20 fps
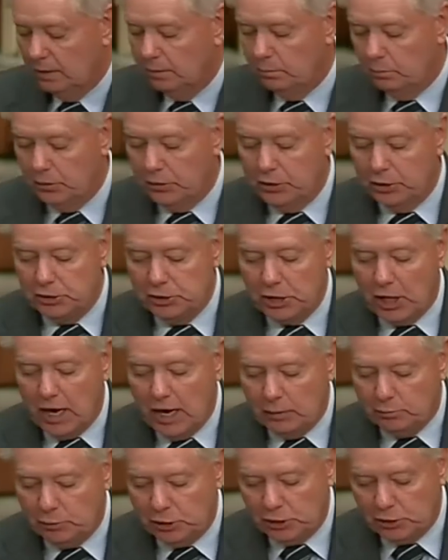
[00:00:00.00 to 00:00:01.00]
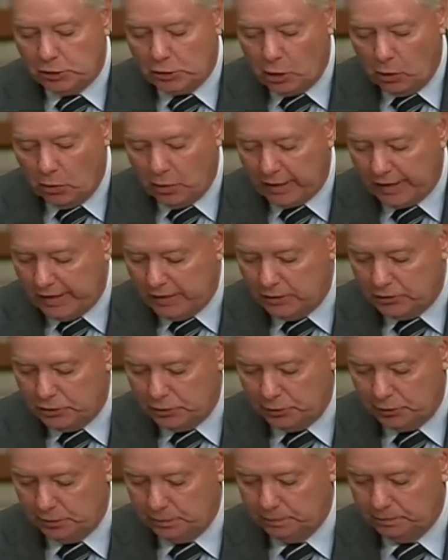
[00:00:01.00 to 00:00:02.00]
But the job she's going
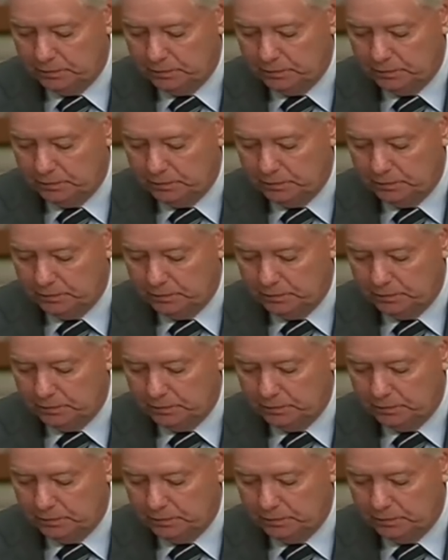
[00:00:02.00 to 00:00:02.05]
into,